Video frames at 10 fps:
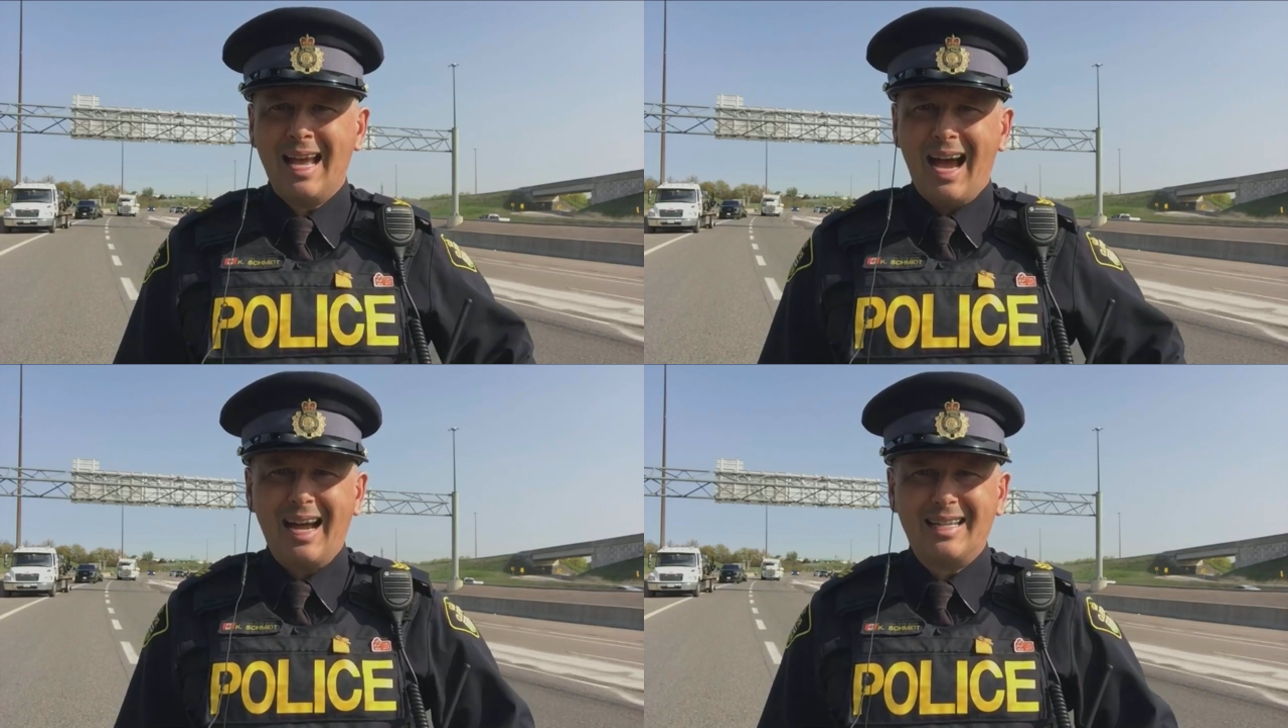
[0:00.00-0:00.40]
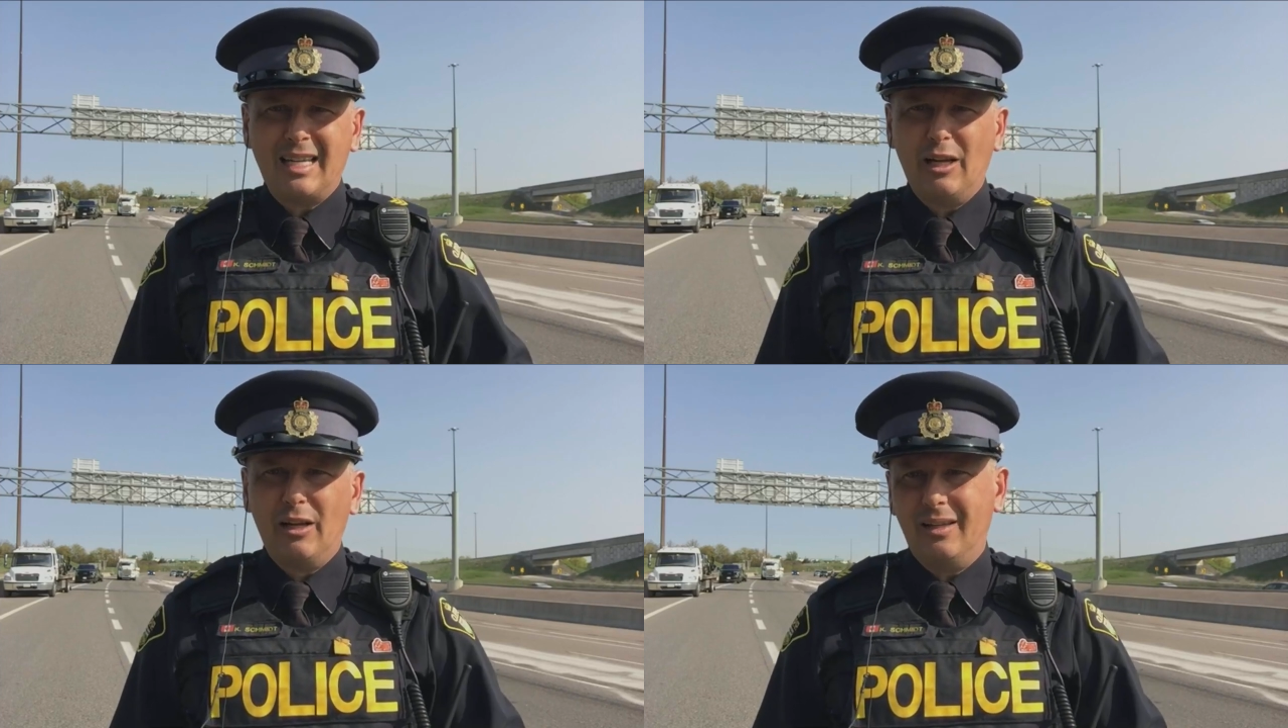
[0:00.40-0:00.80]

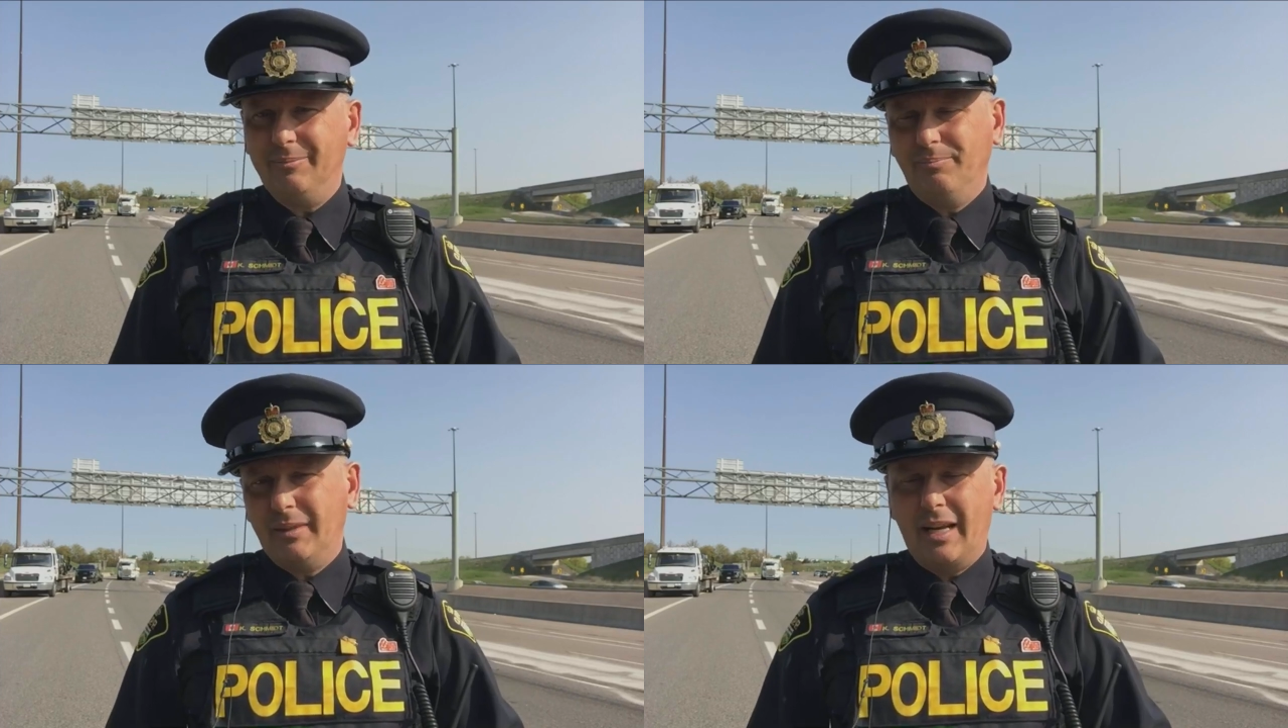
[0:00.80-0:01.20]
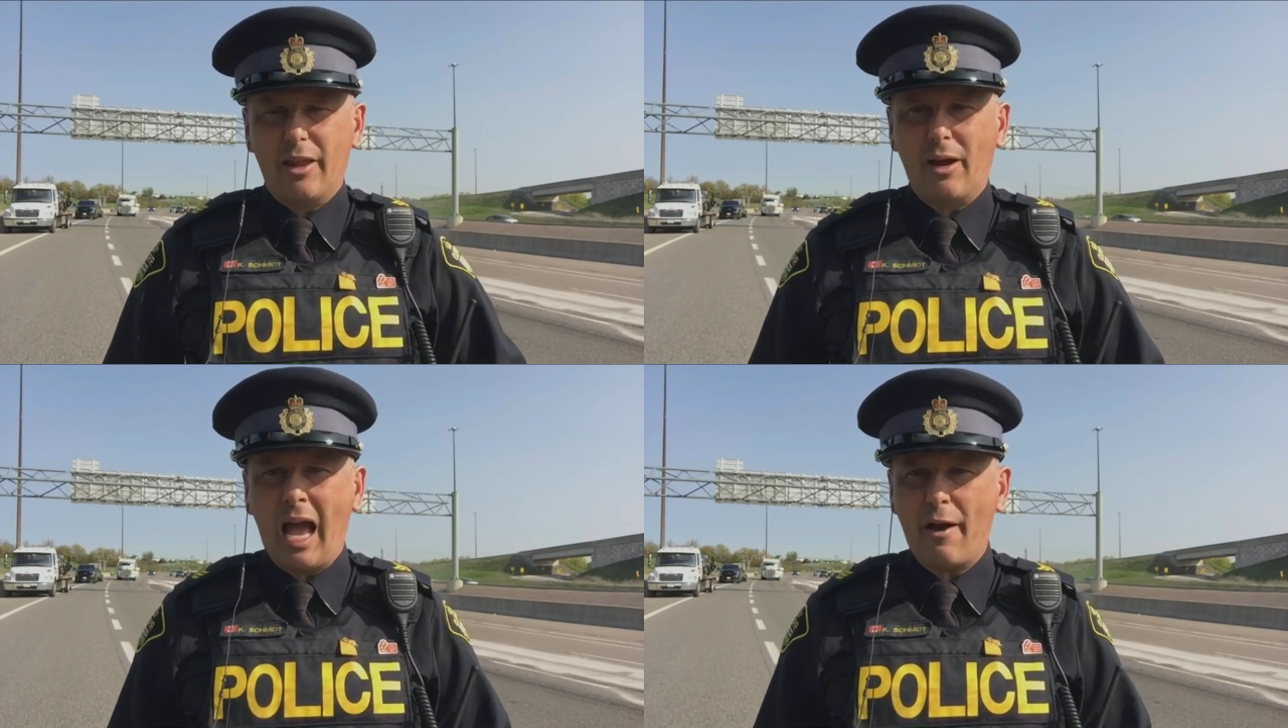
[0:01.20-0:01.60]
until
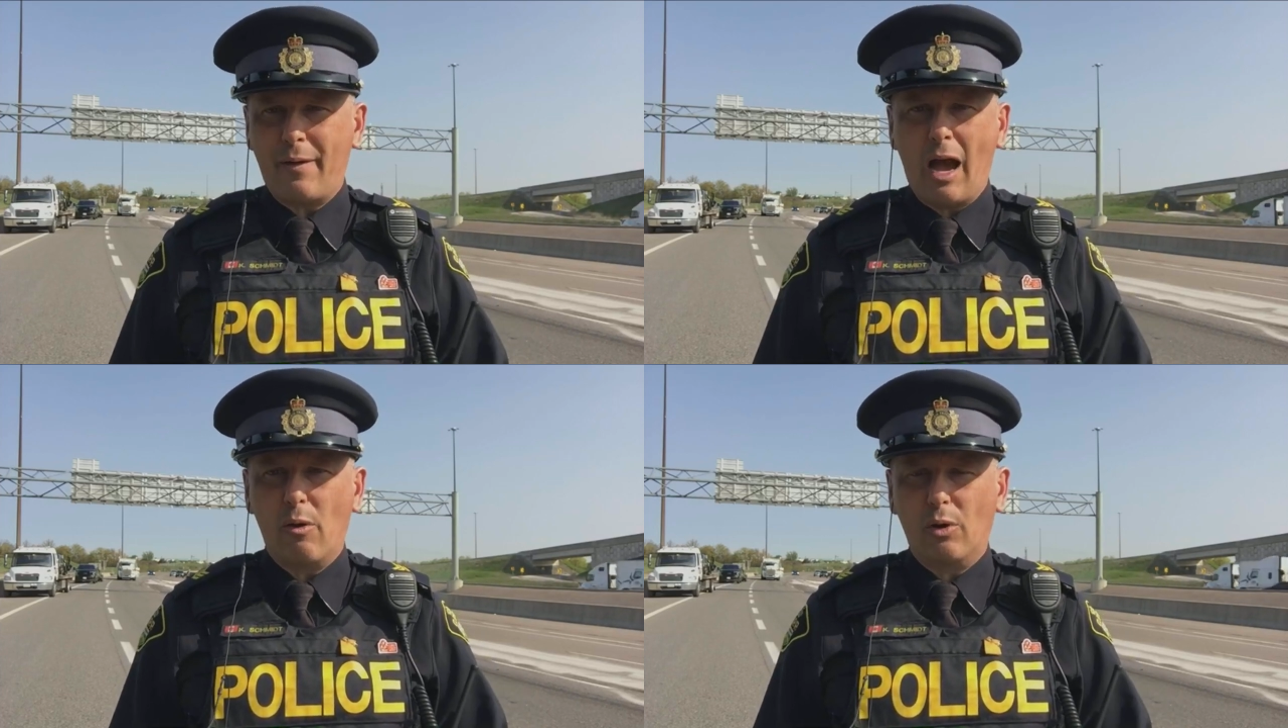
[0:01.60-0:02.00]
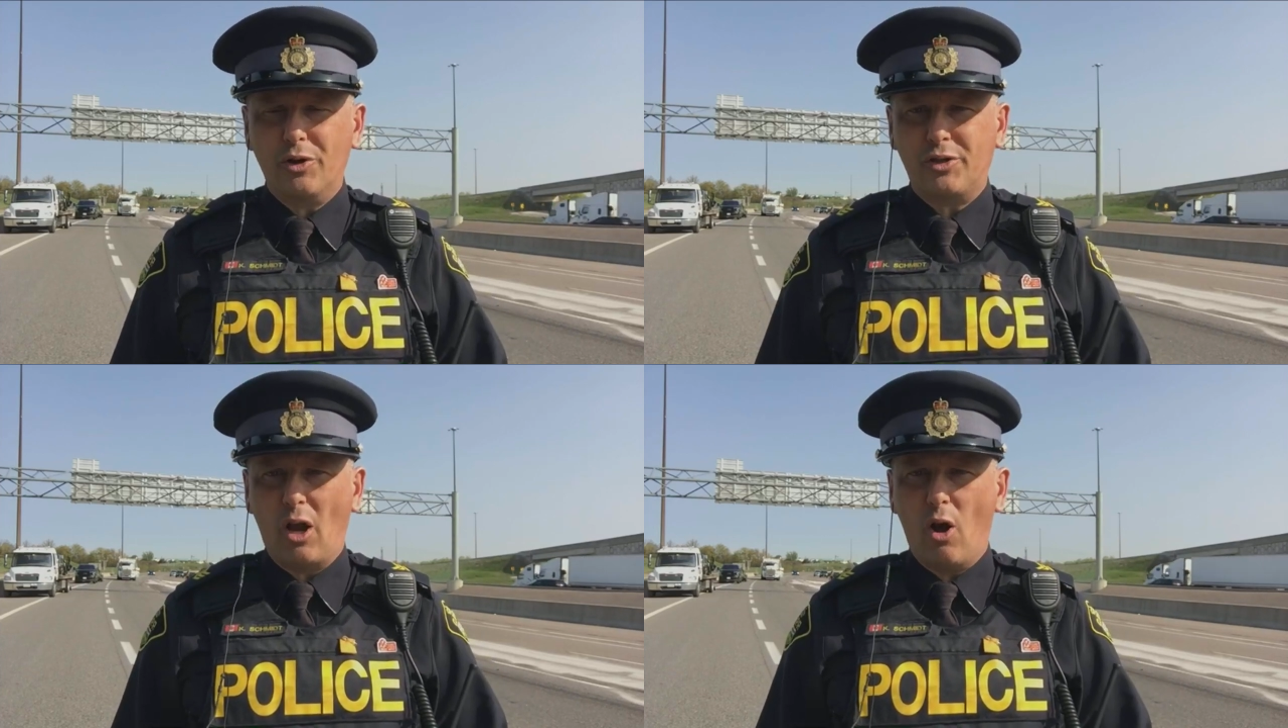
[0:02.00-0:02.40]
another half hour or
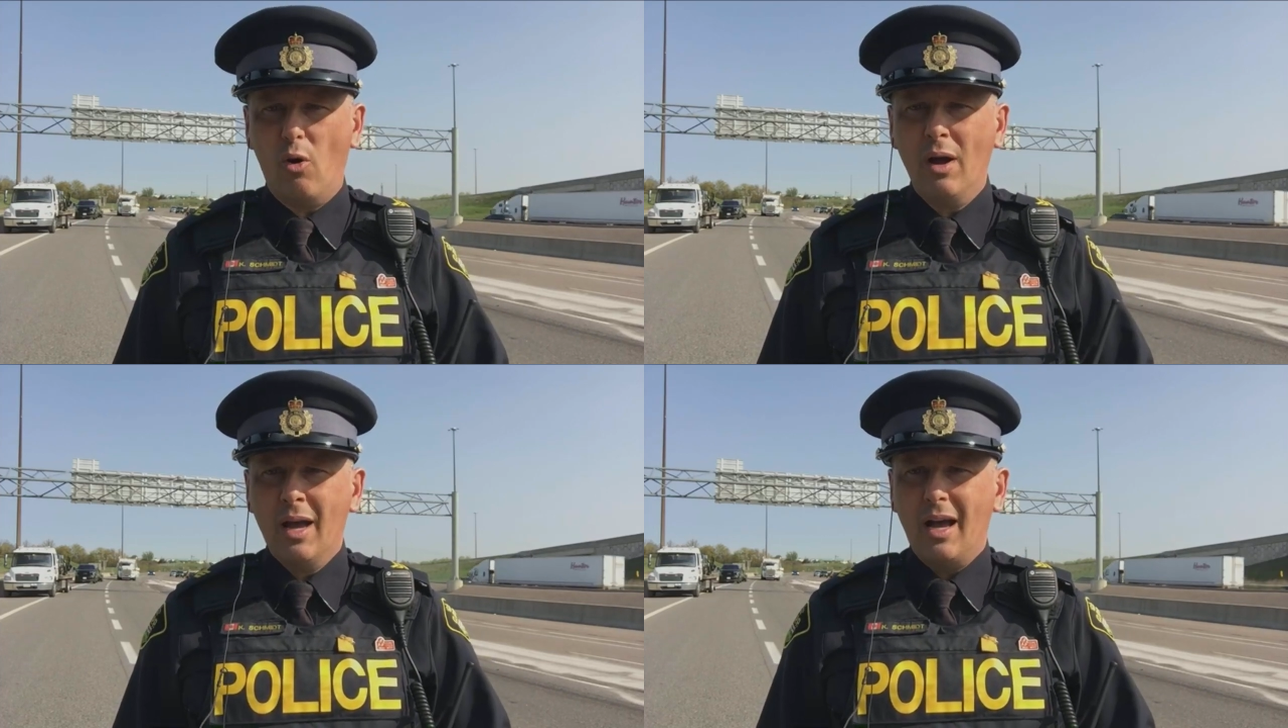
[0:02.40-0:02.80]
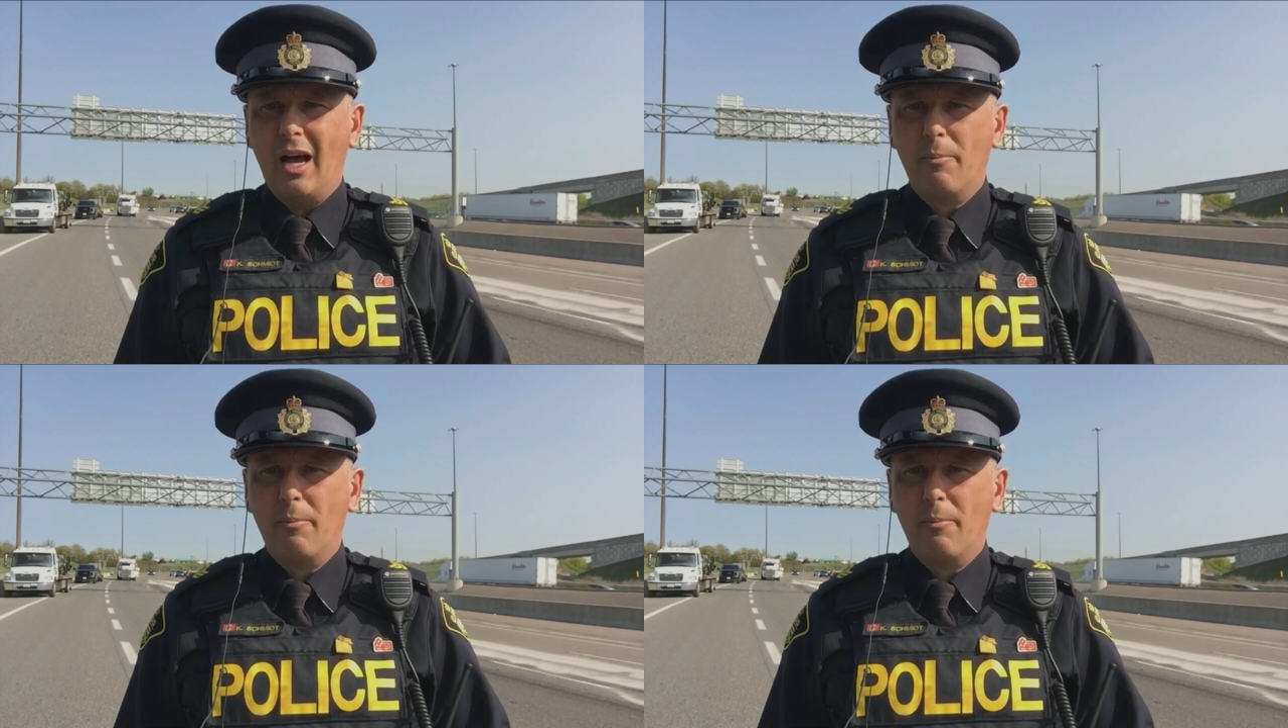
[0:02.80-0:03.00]
so uh,